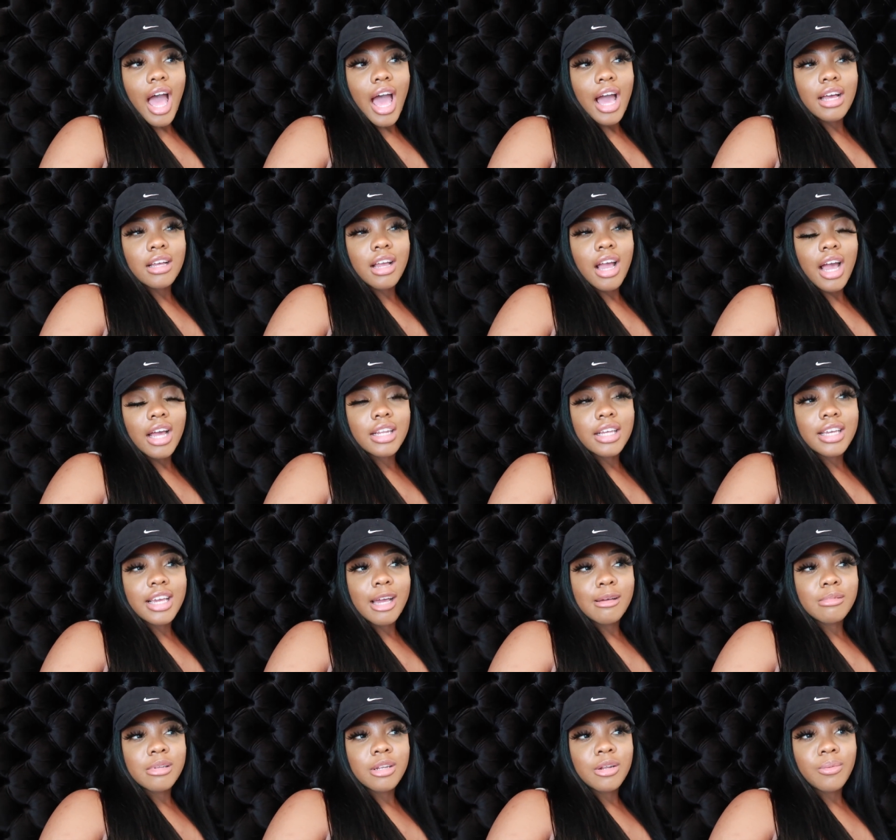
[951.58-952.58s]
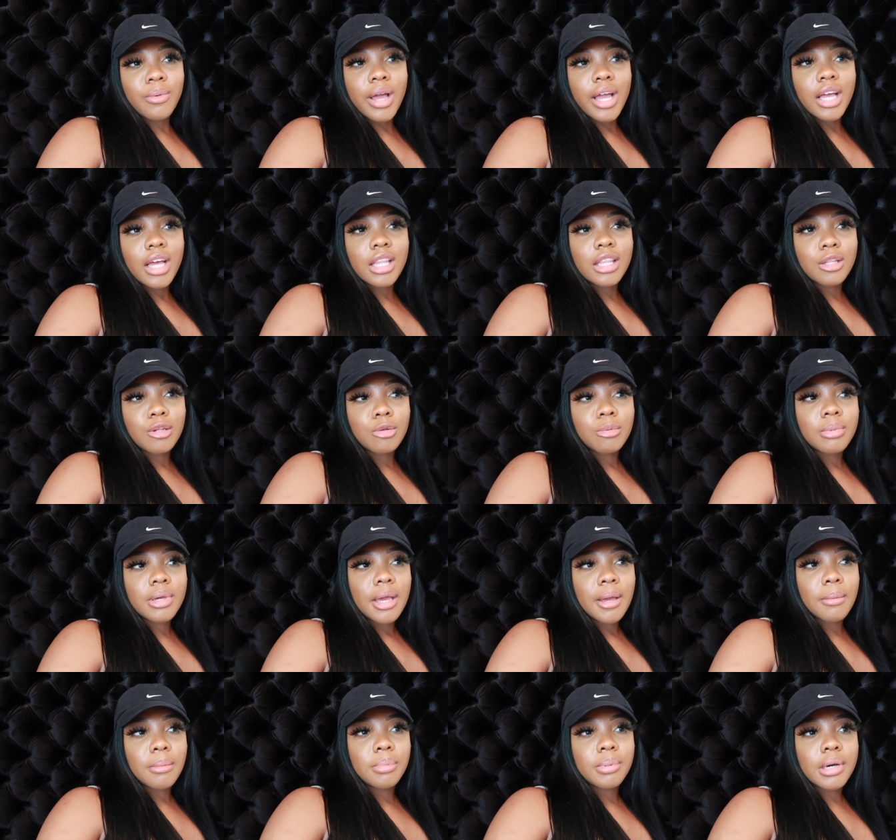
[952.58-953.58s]
i kind of kept it away a little
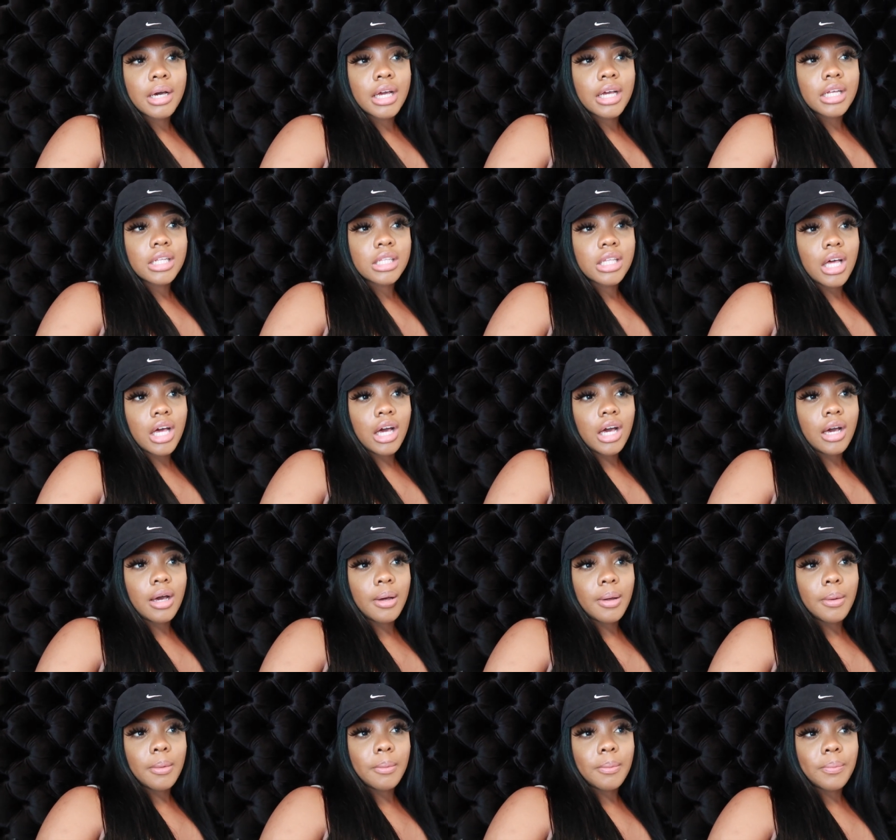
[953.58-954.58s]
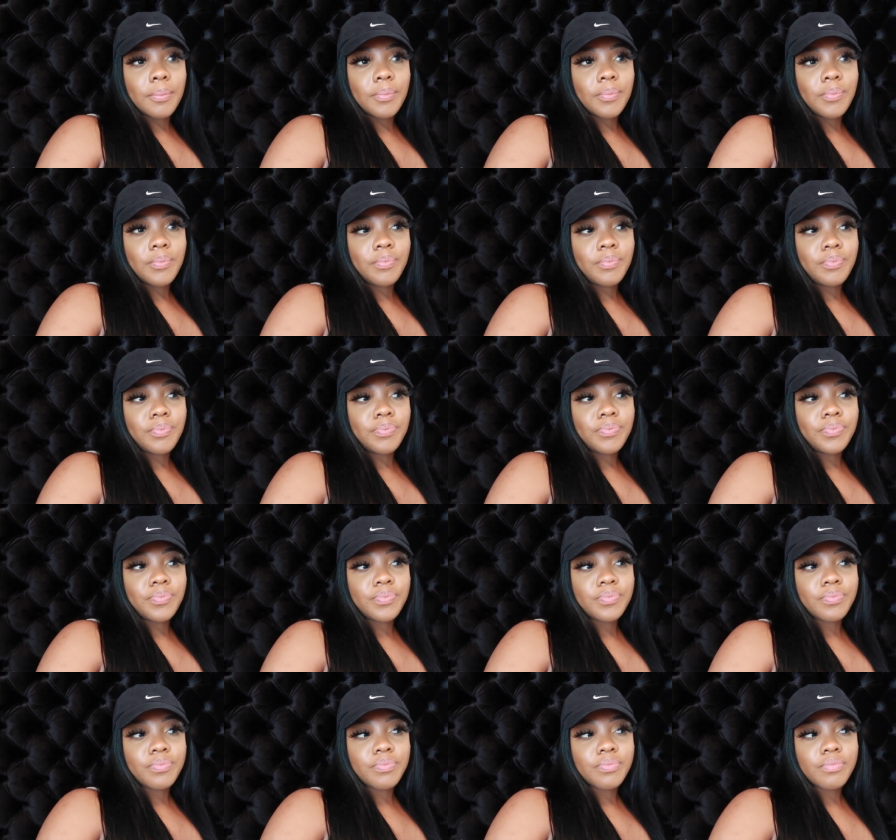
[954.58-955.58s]
bit but um,
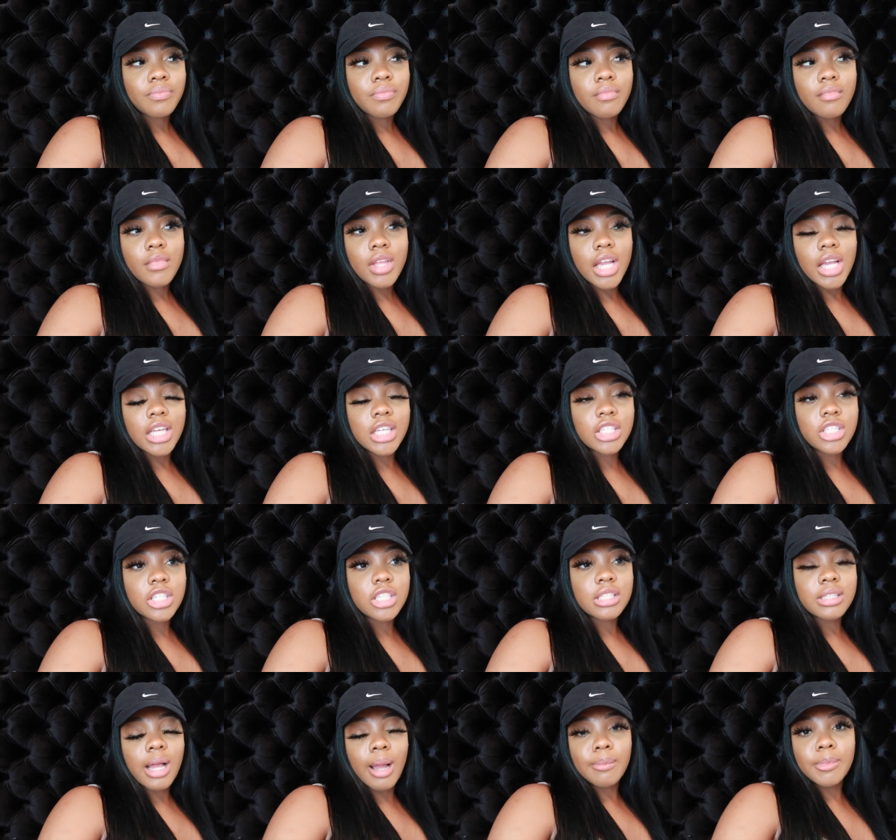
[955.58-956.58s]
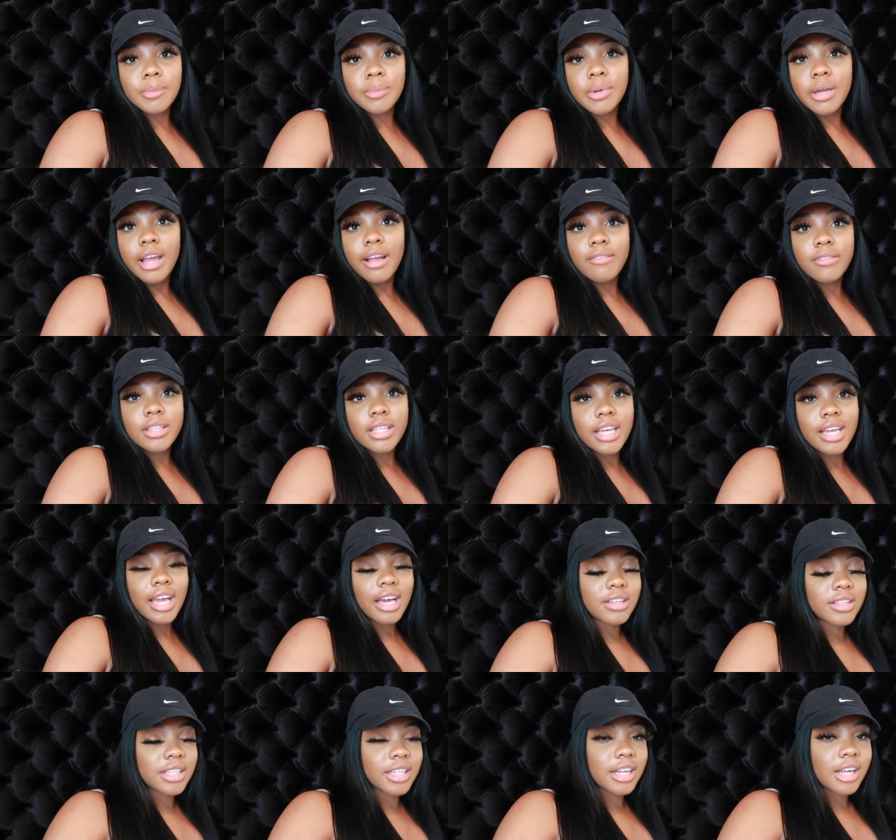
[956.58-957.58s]
it's just time to put everything
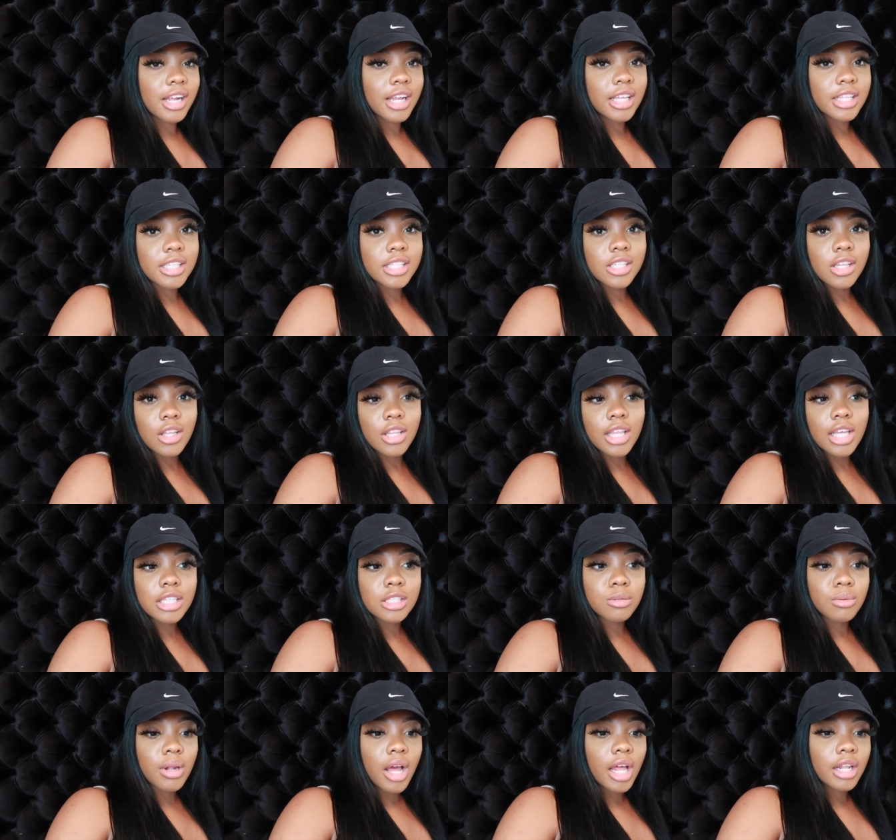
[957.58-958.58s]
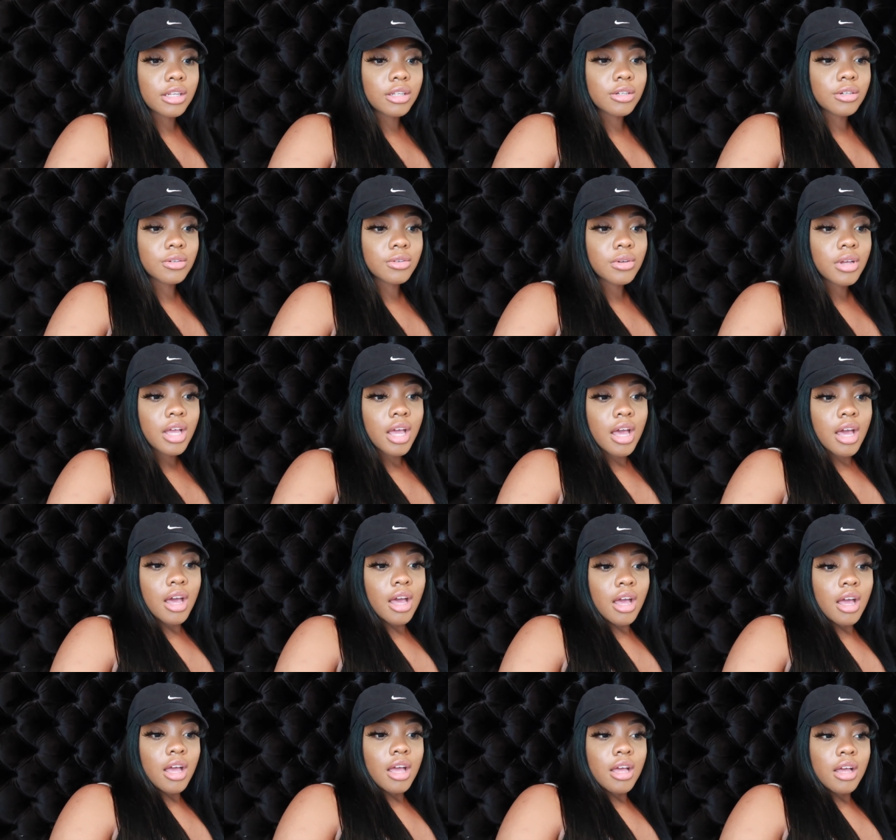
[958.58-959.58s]
out there and so that's what i do
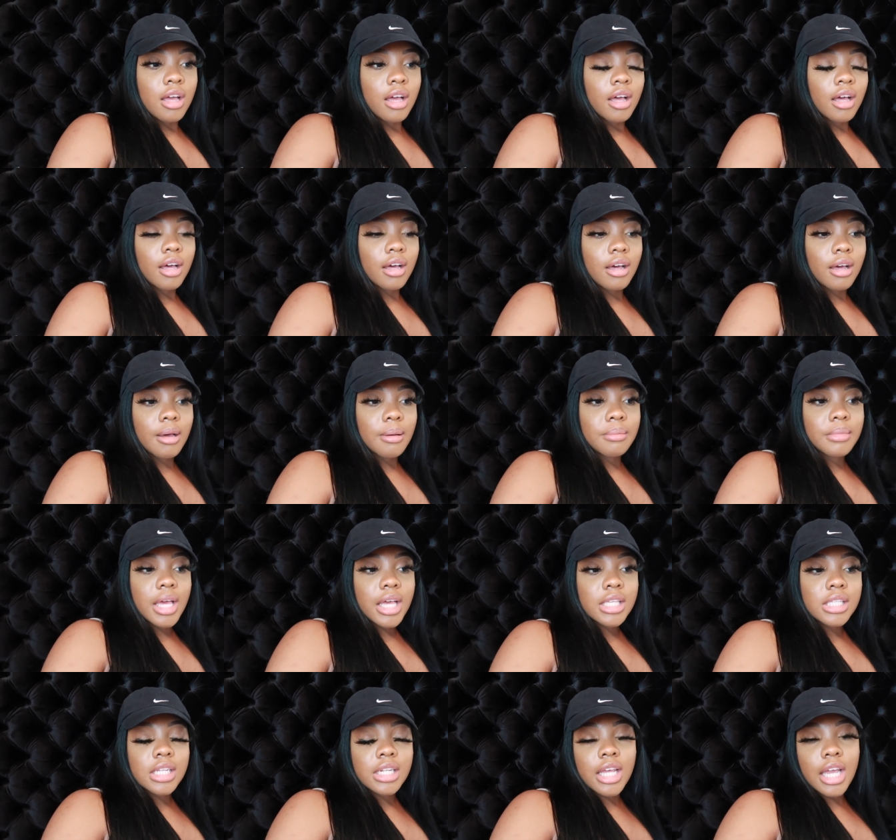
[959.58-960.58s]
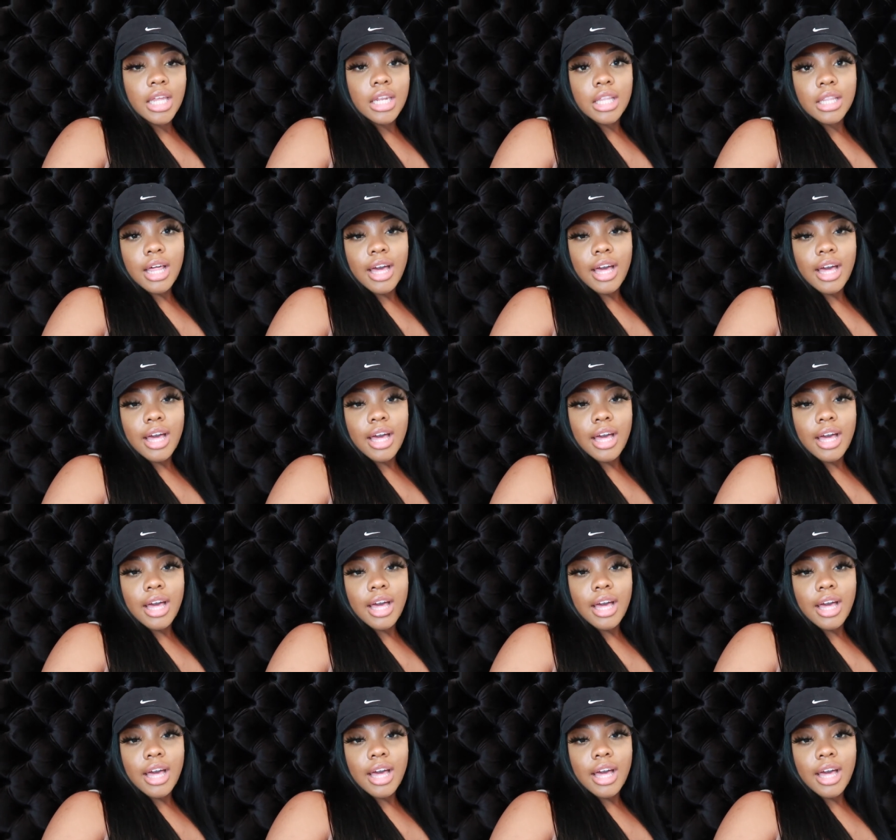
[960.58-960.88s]
um, that's a day in the